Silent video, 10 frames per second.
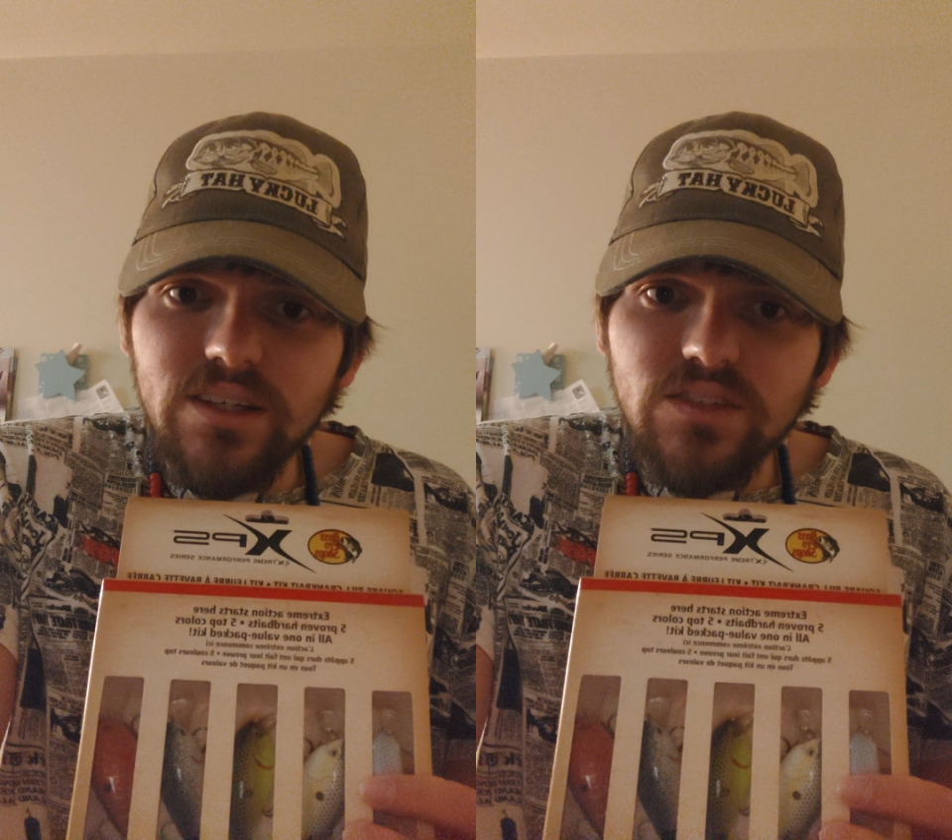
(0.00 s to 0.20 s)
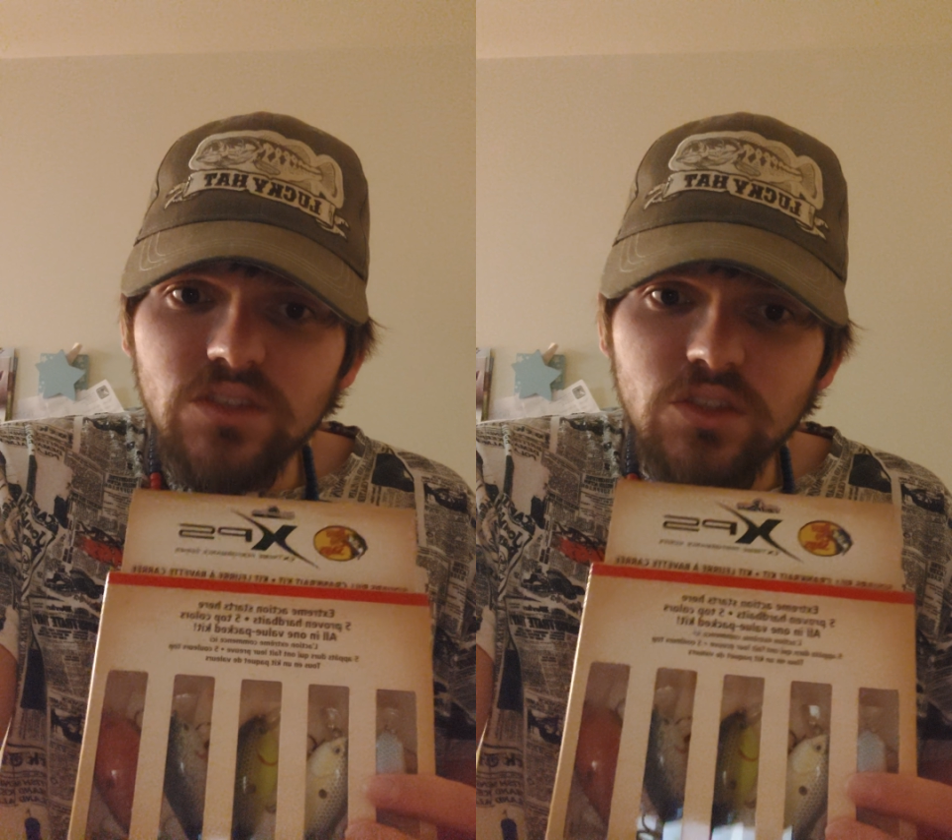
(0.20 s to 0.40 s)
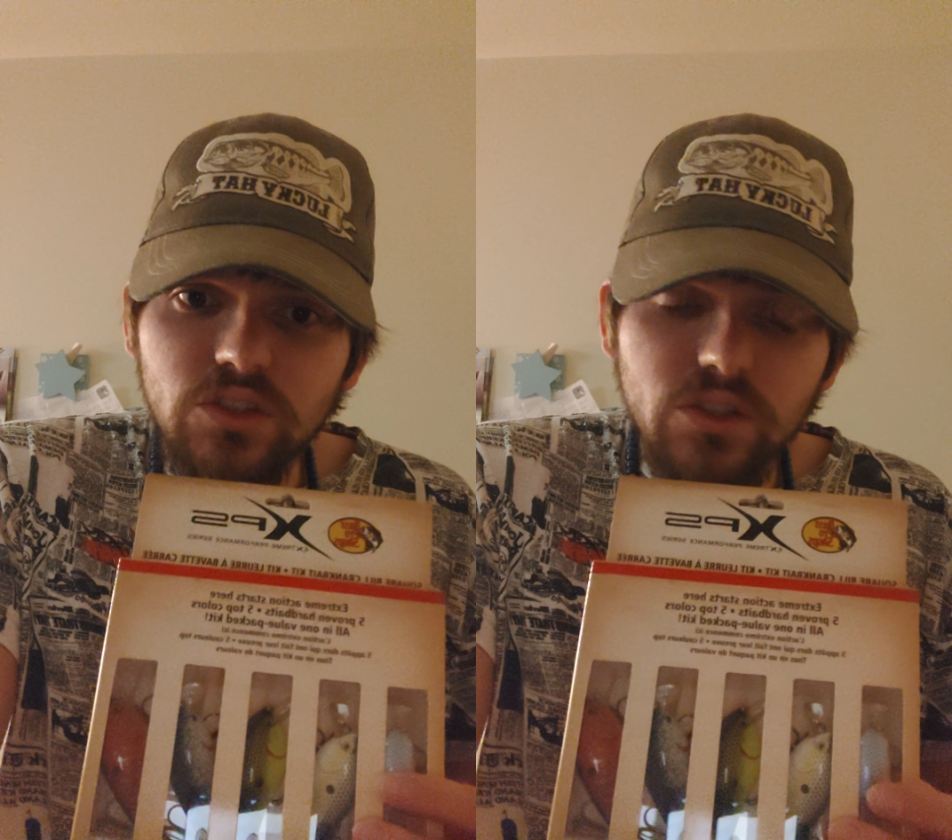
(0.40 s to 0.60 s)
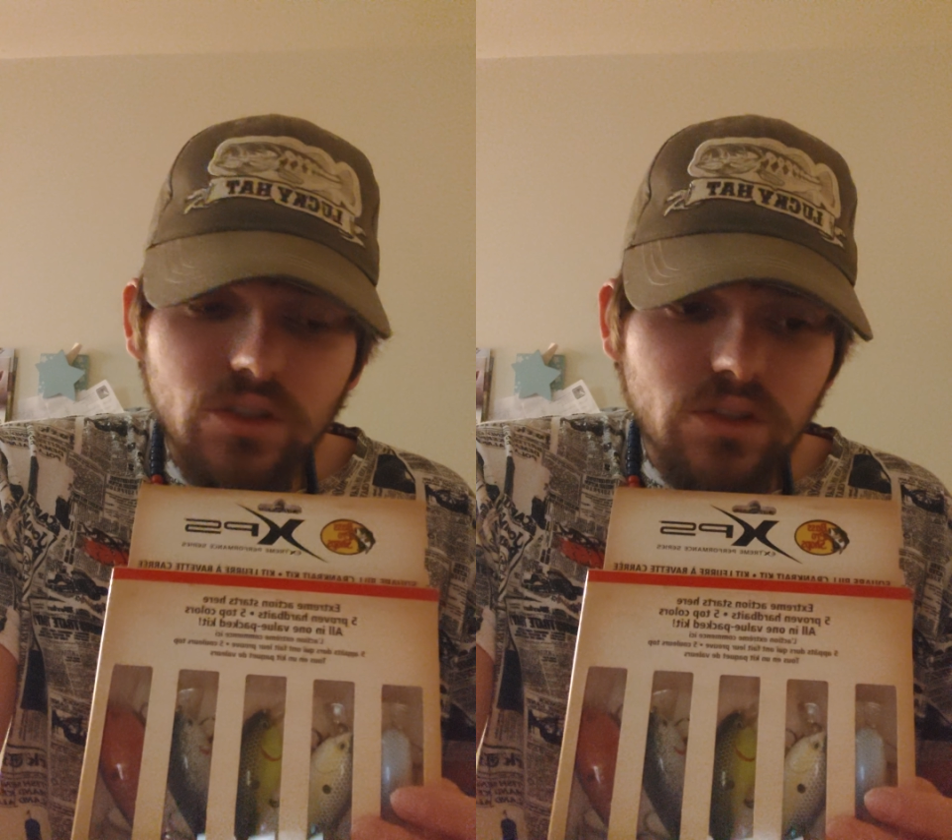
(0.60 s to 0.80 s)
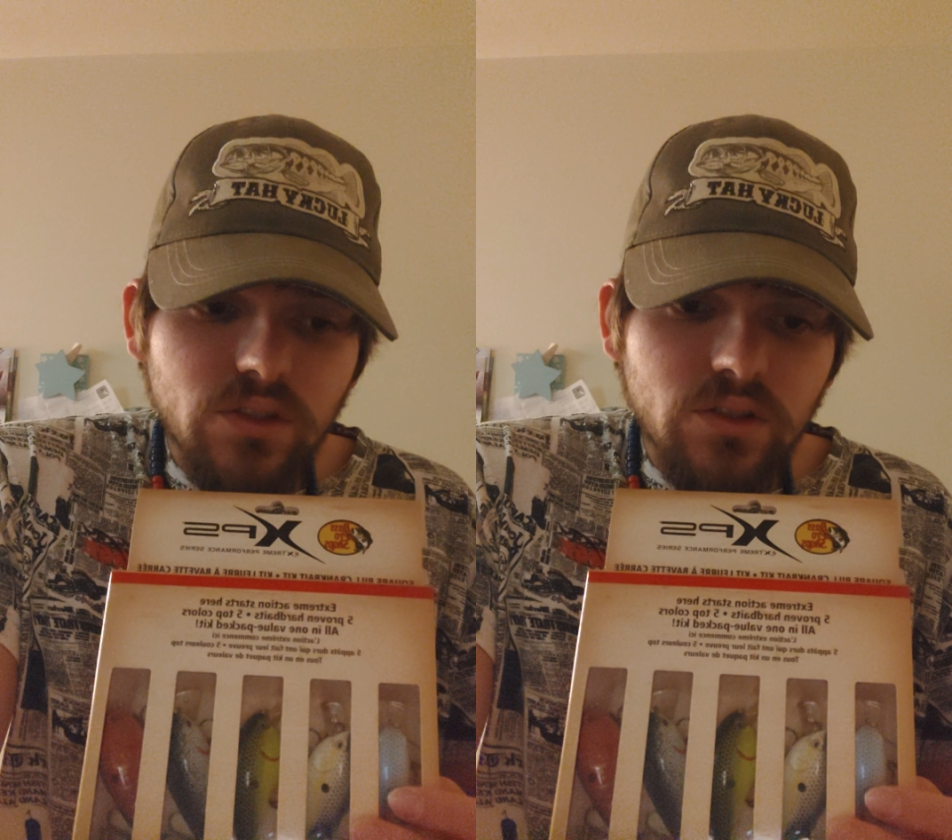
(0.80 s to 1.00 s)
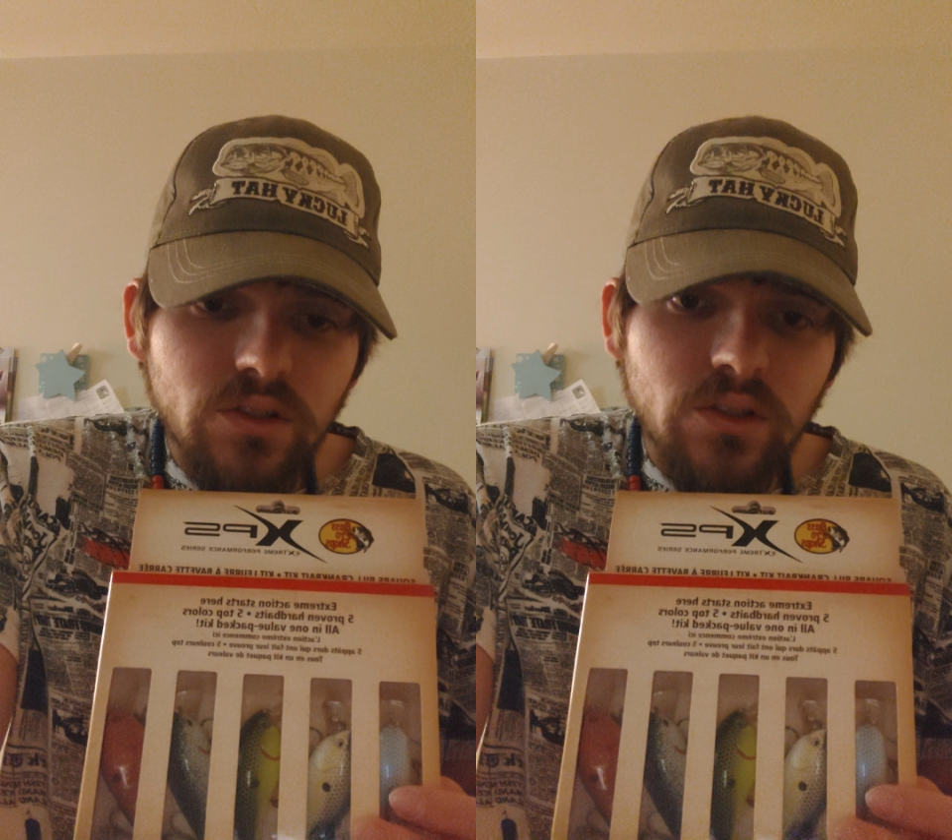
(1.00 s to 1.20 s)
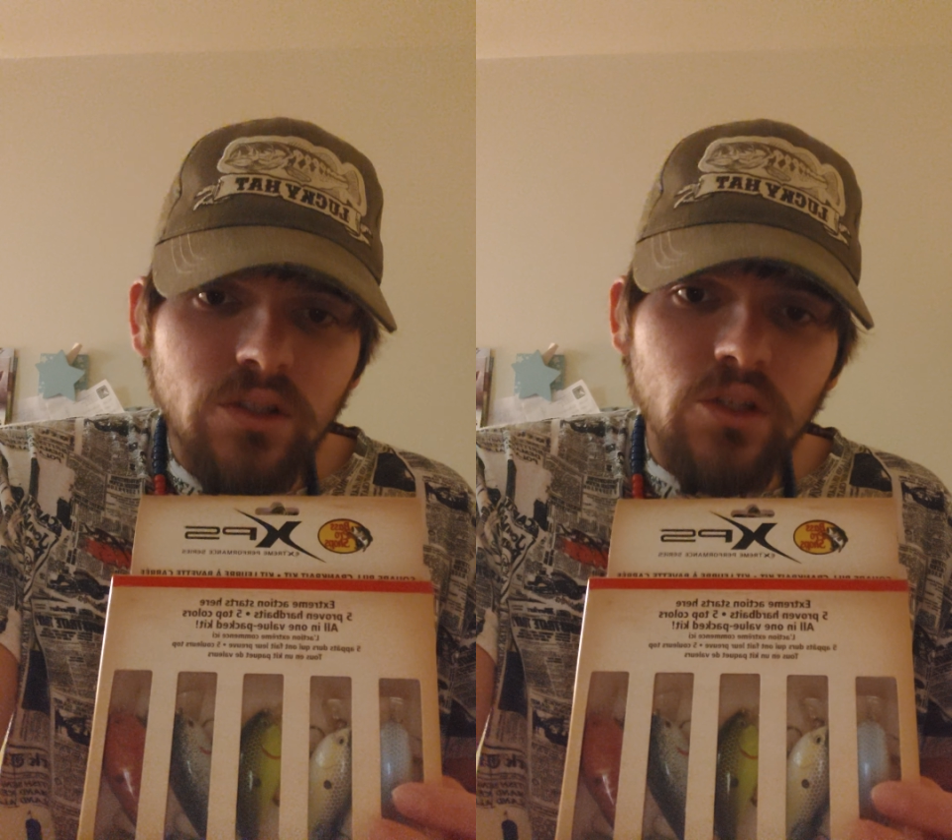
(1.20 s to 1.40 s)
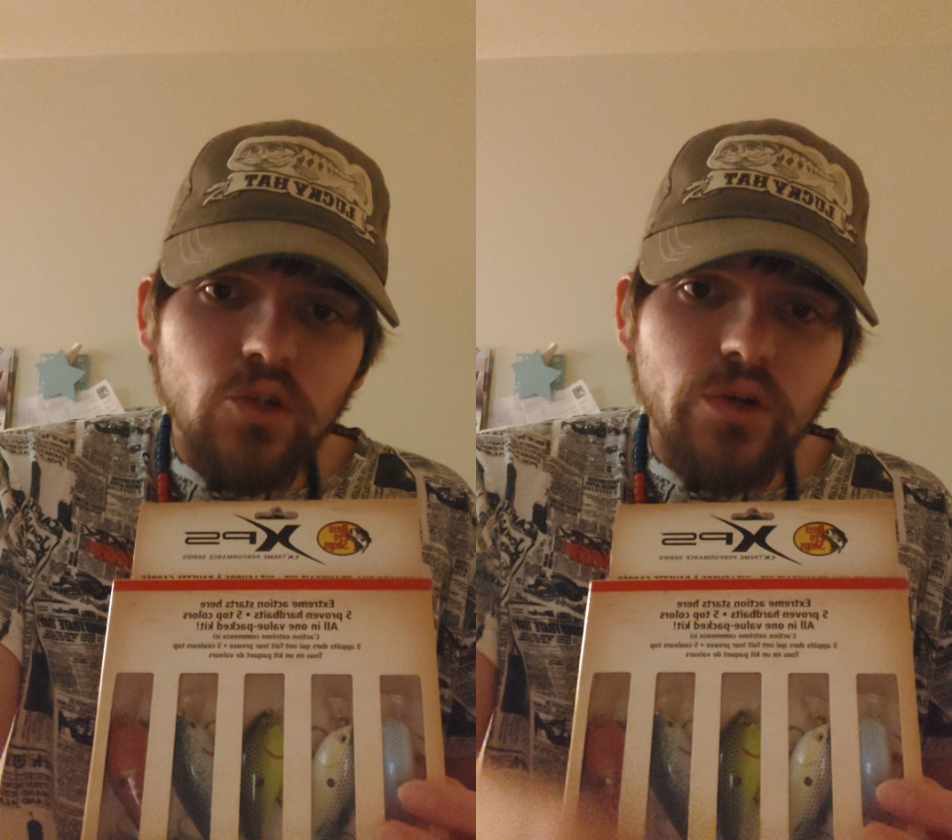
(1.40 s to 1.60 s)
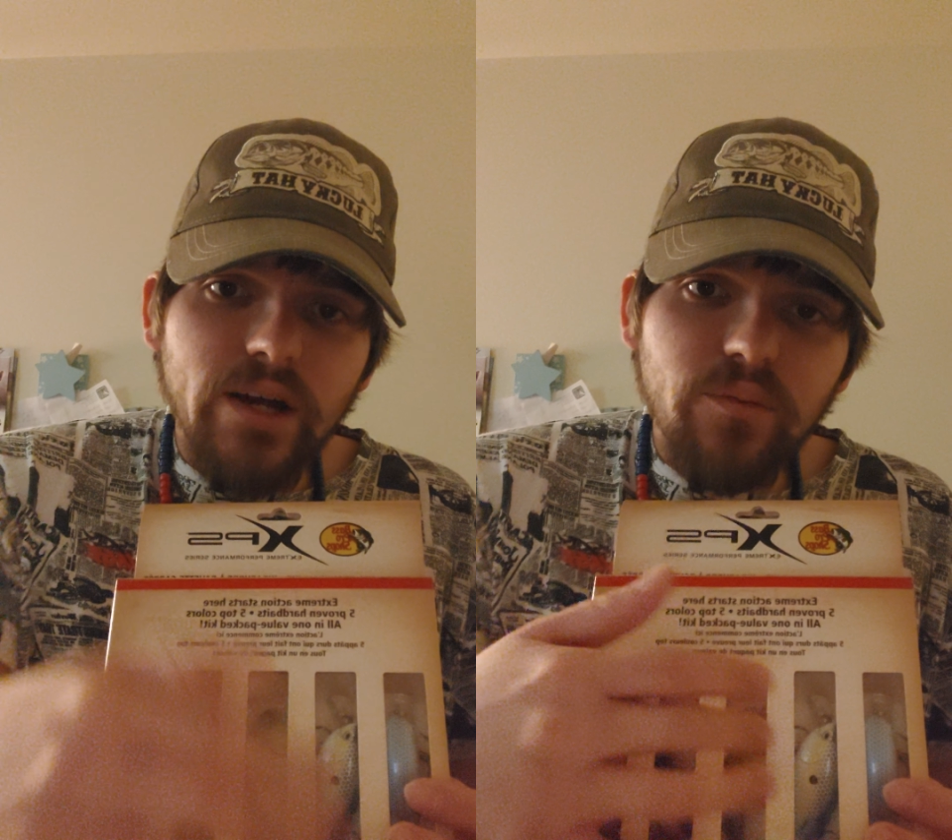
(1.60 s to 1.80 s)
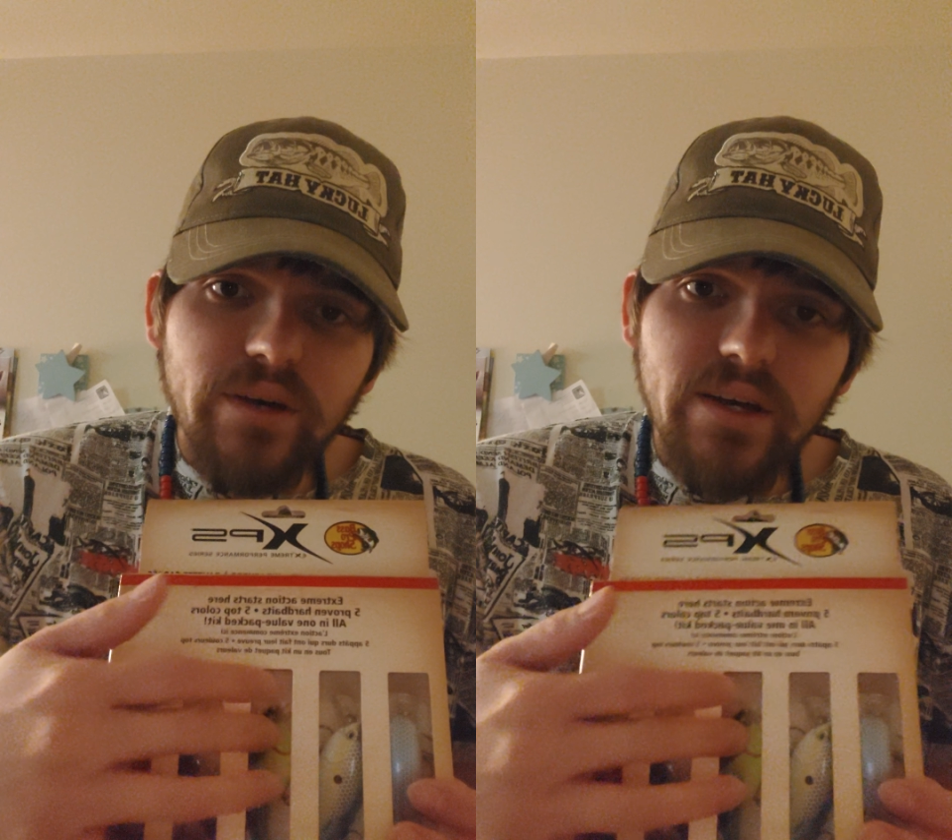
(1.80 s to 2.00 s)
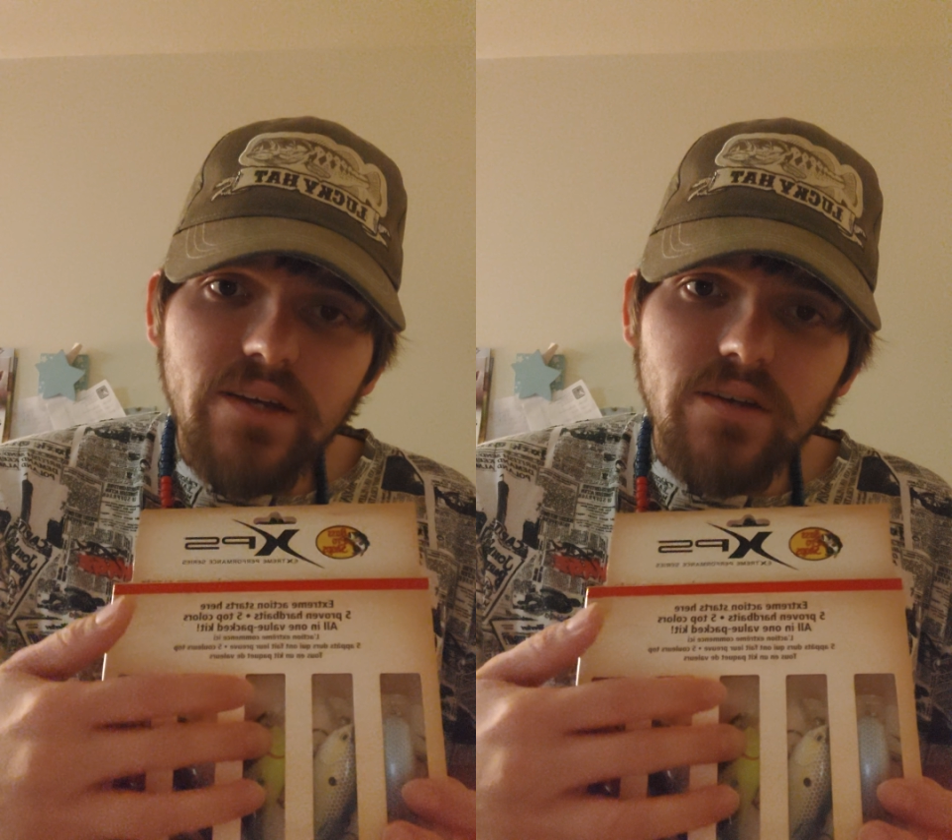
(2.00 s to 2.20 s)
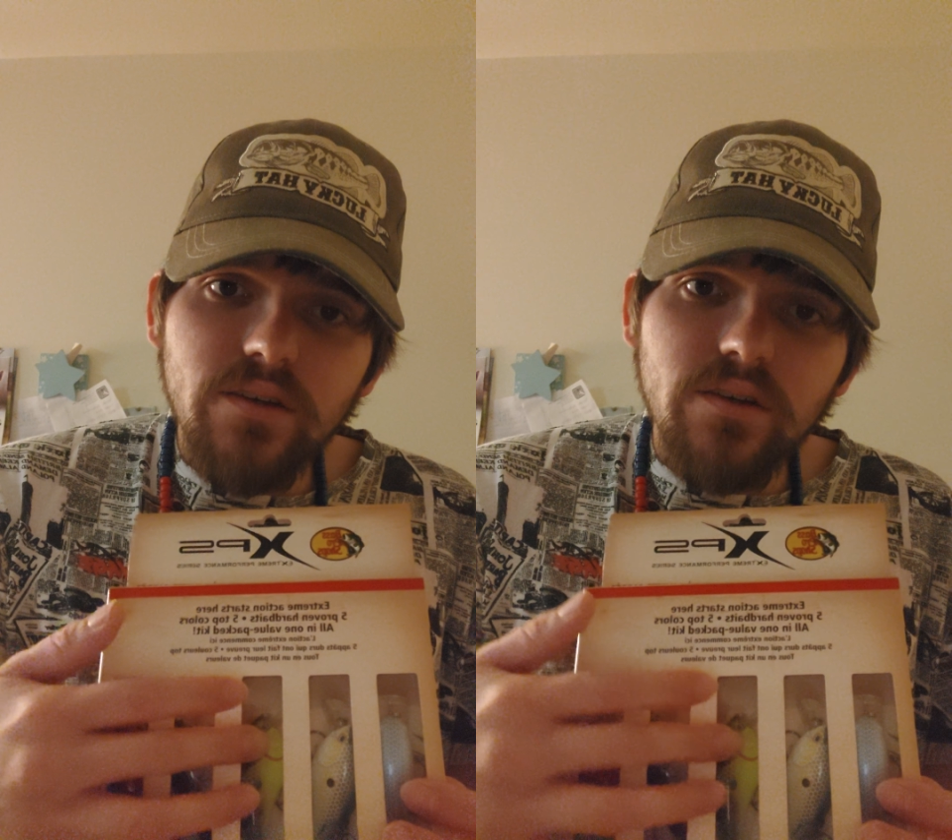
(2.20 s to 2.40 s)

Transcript: it's a good crankbait